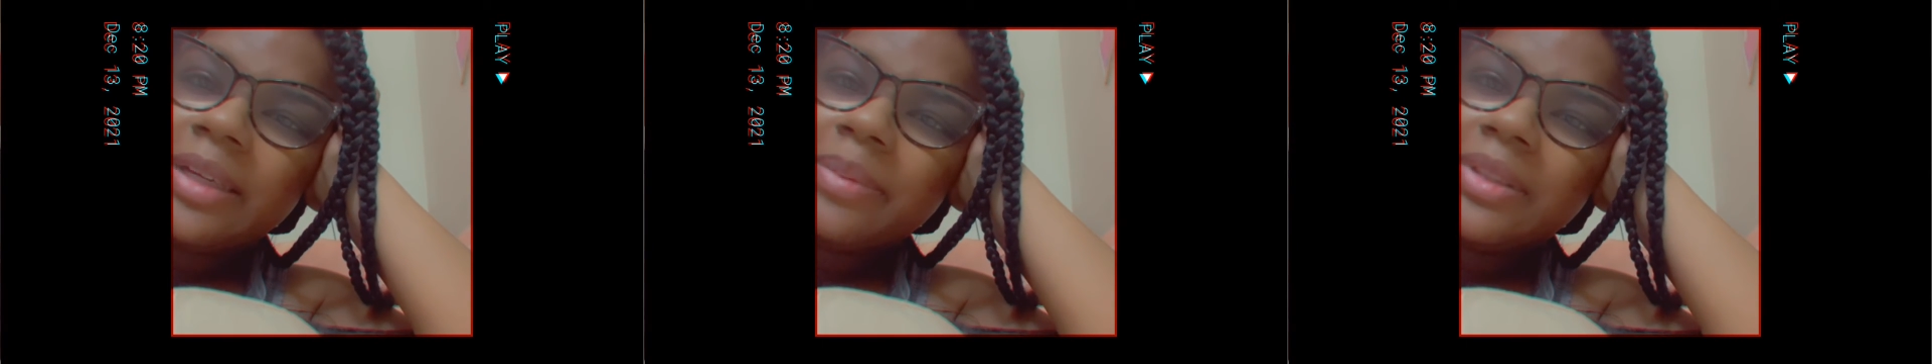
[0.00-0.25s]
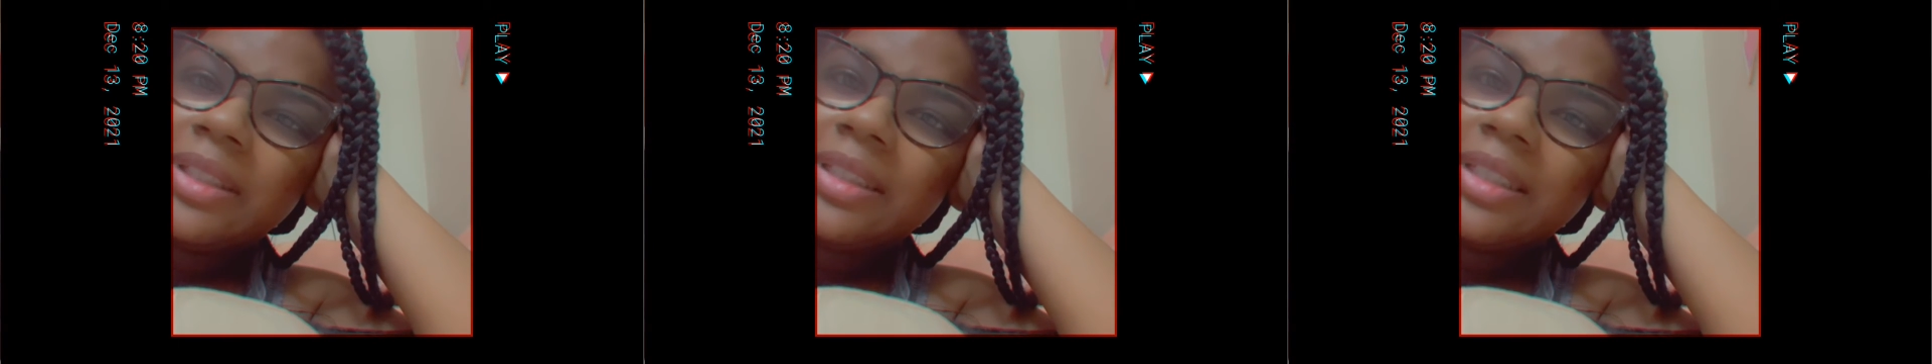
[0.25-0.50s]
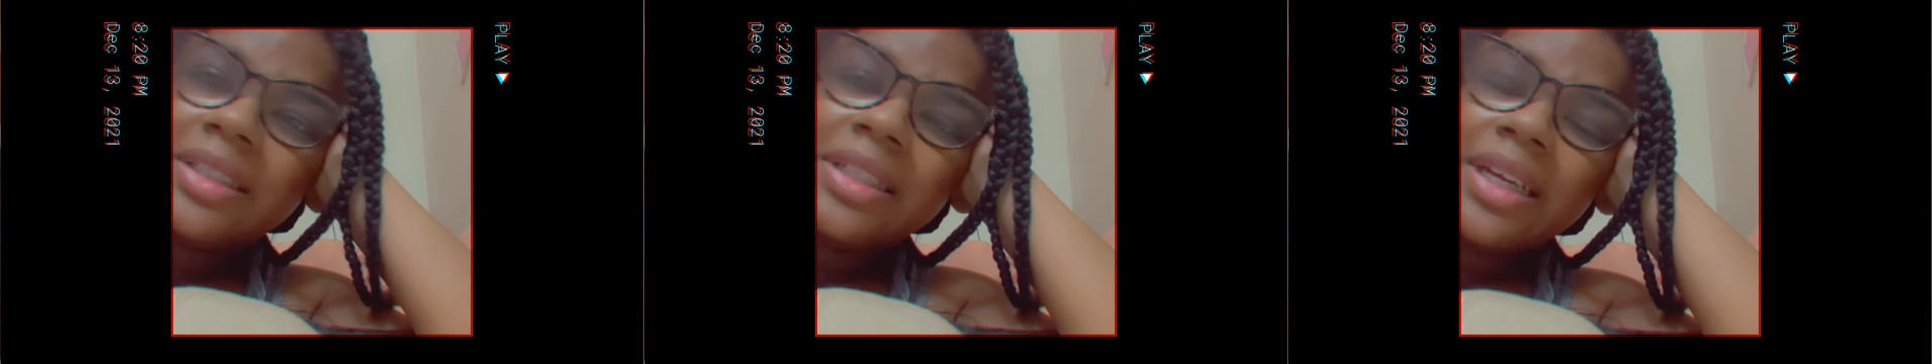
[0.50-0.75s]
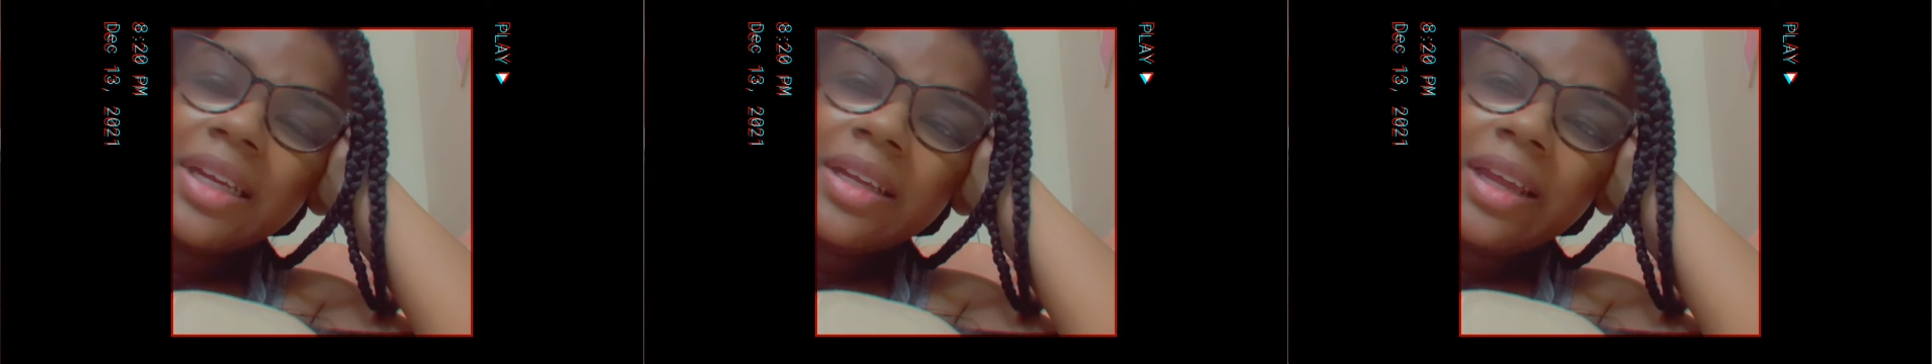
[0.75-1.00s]
But then again,
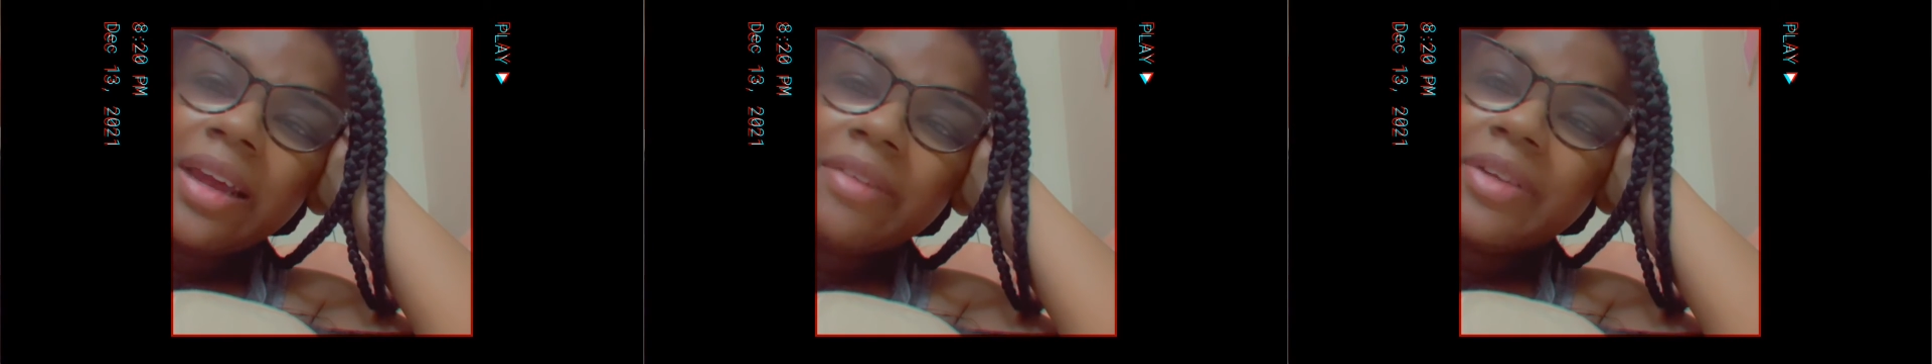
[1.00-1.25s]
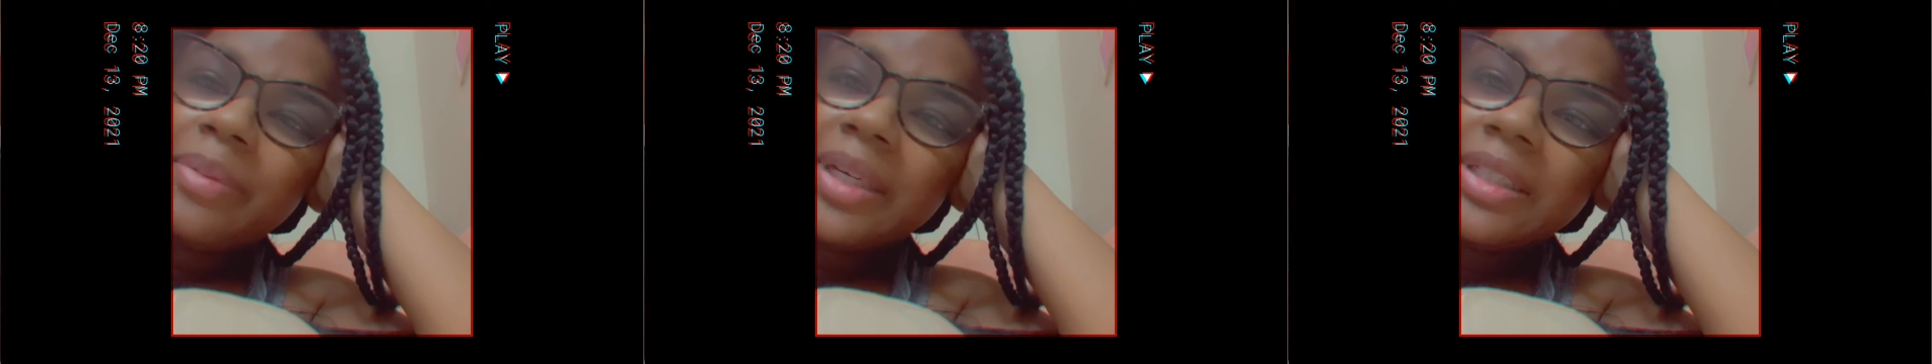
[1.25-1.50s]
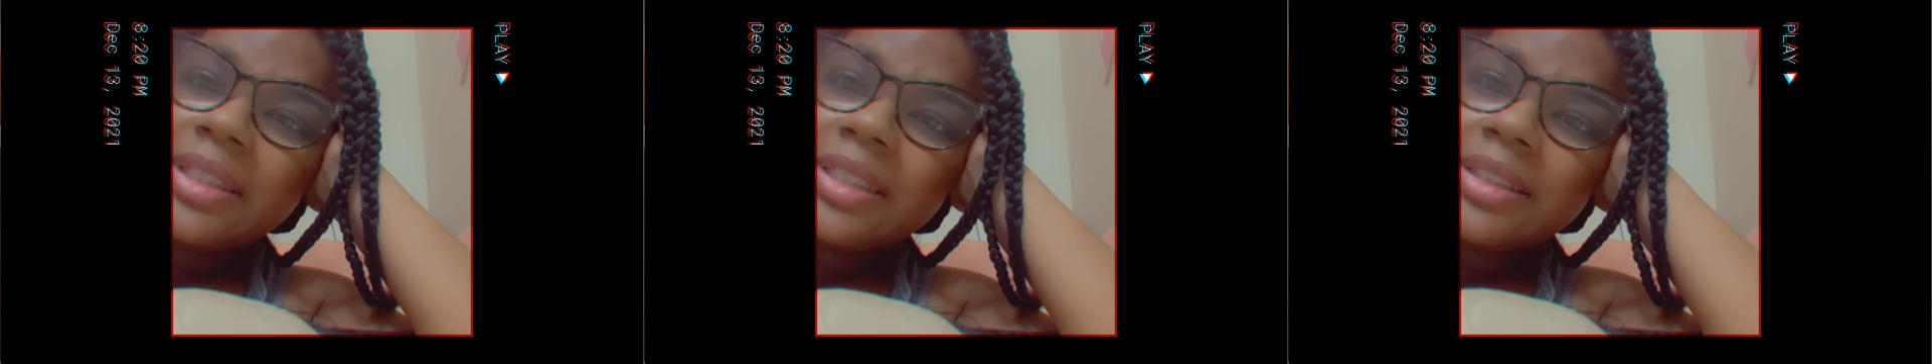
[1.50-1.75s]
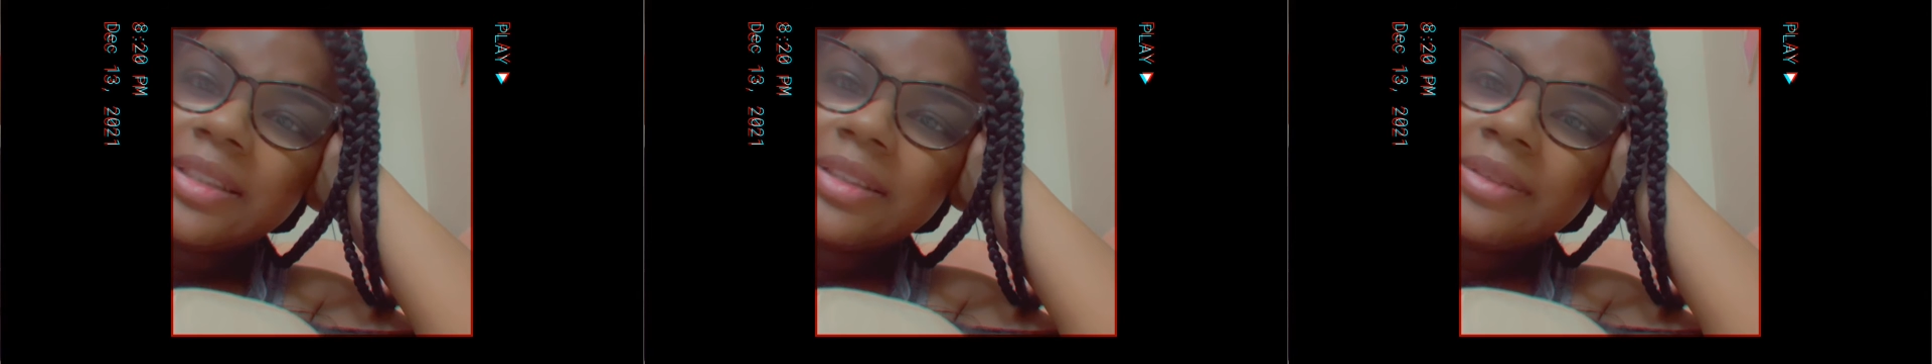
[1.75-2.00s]
everybody
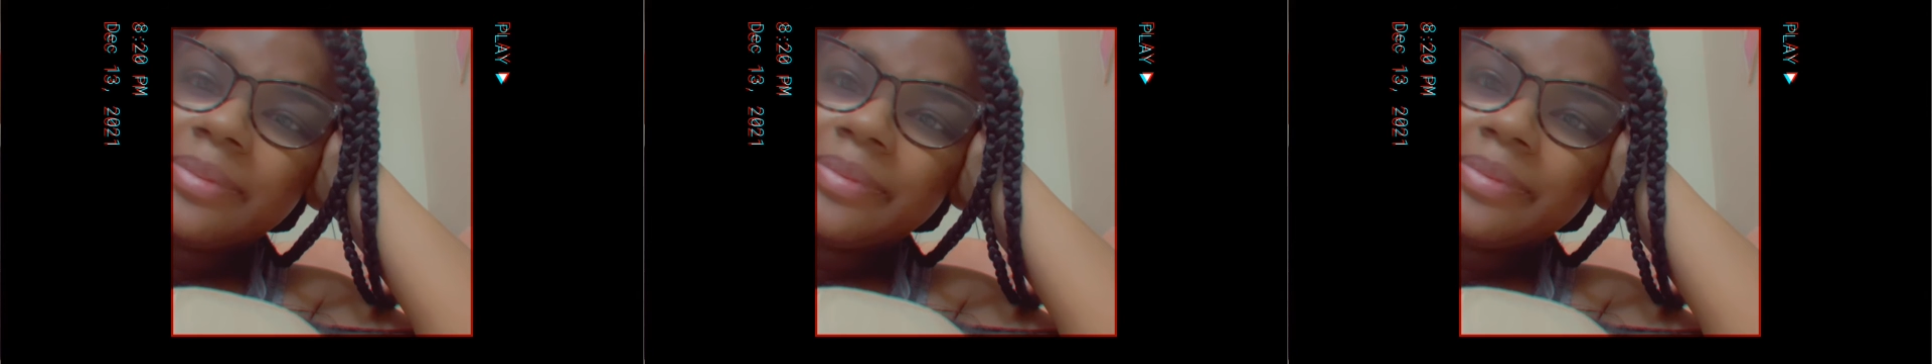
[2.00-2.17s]
does